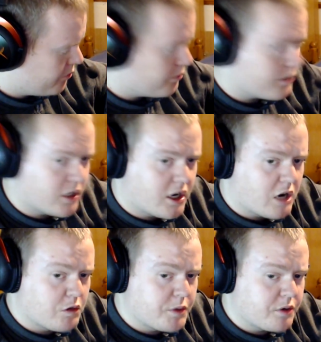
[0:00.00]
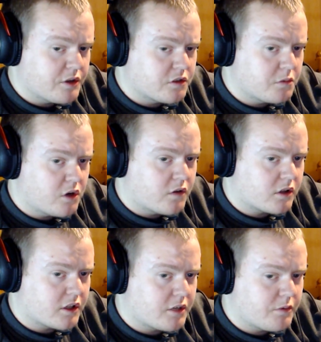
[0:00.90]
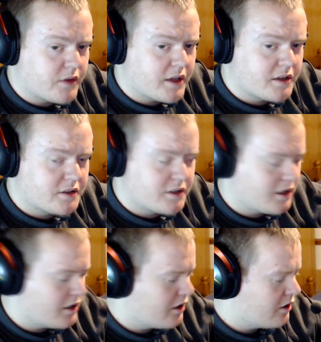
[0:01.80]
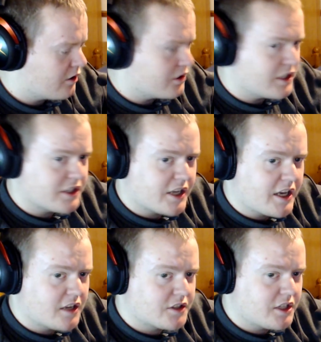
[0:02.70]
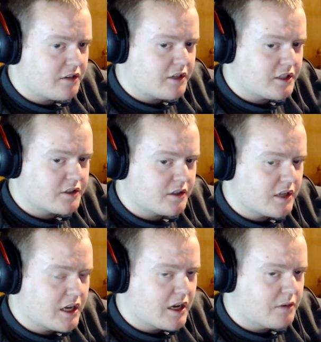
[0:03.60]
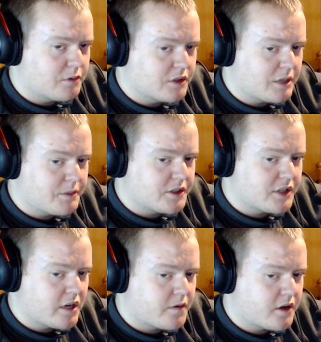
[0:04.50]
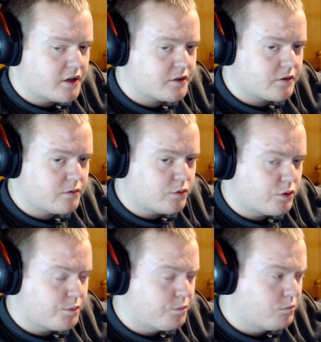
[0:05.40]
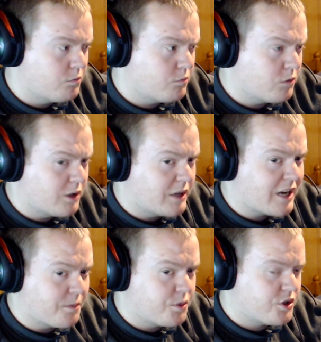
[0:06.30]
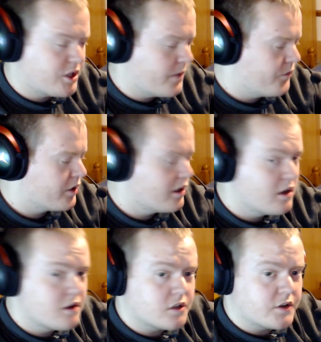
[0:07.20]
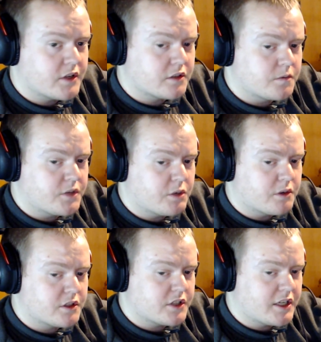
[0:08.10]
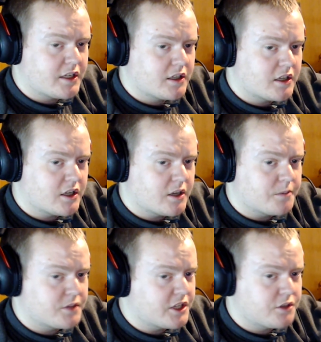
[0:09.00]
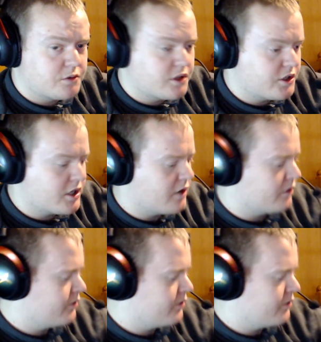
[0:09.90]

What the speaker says: So I will be doing some overclocking with this because it is a K series and I'm going to see how far I can push it. So if that's something you want to see, stay tuned to the channel.